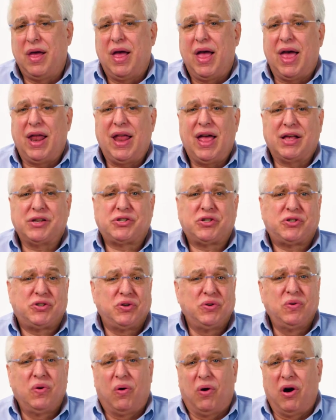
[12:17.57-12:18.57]
and has
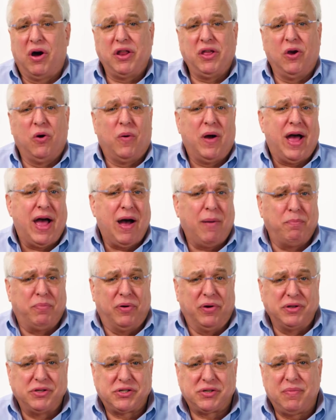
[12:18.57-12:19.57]
2 audio
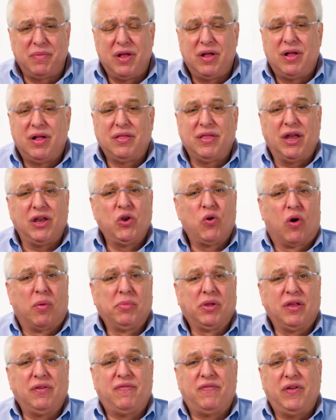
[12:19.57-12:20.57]
outputs that
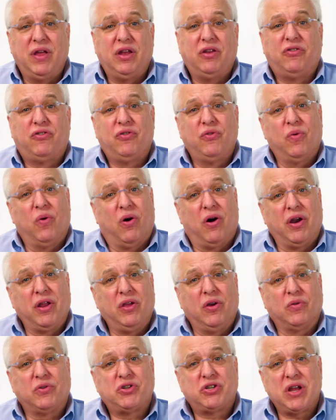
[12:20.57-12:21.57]
normally feed 2
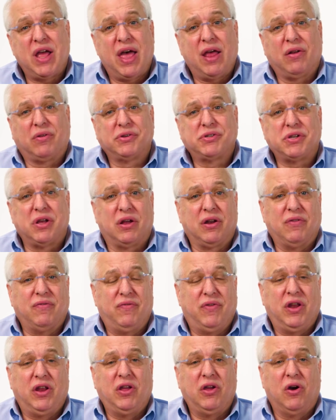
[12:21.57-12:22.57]
audio channels on a
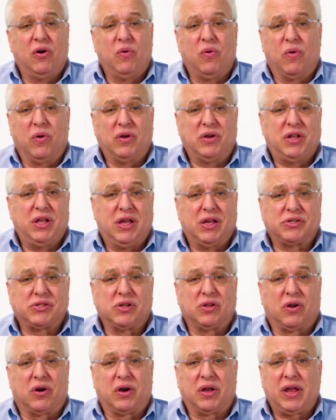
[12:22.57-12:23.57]
video or
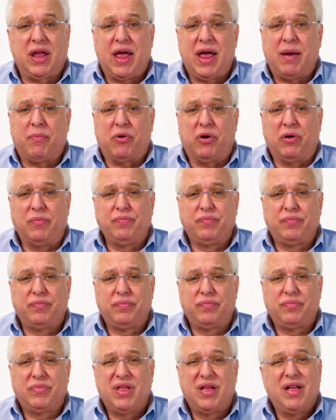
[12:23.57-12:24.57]
DSLR camera,
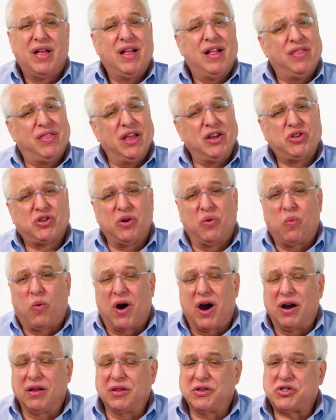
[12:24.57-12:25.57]
then should
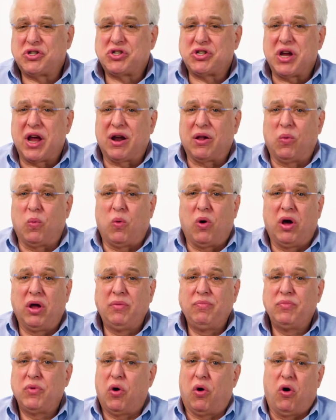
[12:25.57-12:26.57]
wireless channel
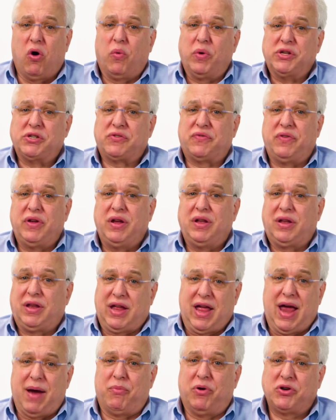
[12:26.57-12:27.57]
1 always feed
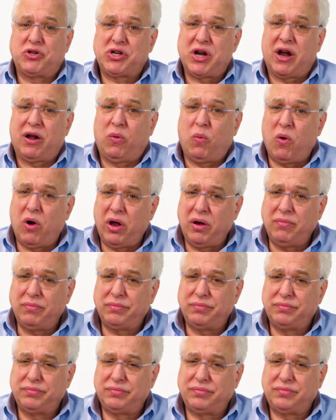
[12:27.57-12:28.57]
camera channel 1?
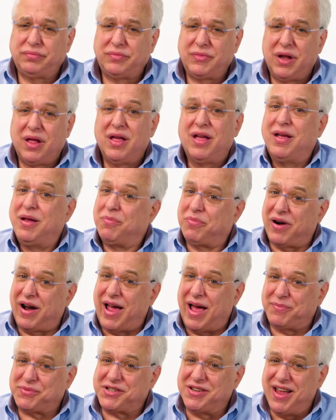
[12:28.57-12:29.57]

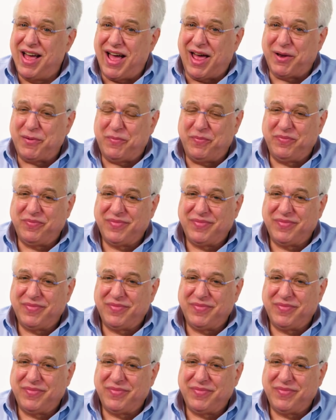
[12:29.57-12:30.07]
Perhaps not.